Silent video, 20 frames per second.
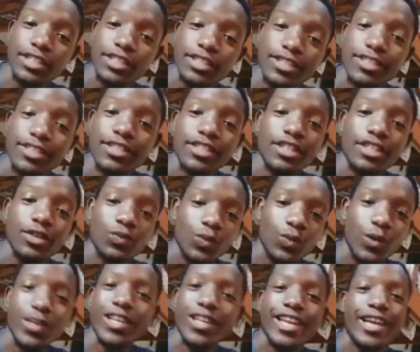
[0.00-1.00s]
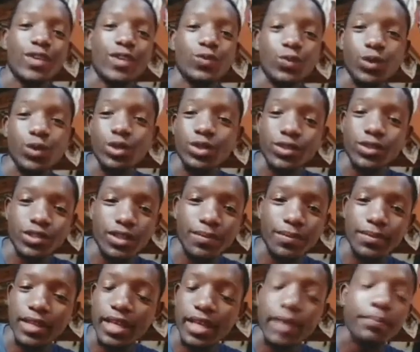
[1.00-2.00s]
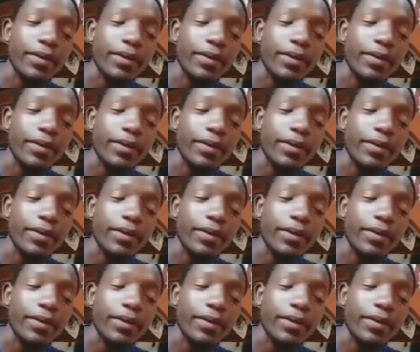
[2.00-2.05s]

dense than water, like wood or something.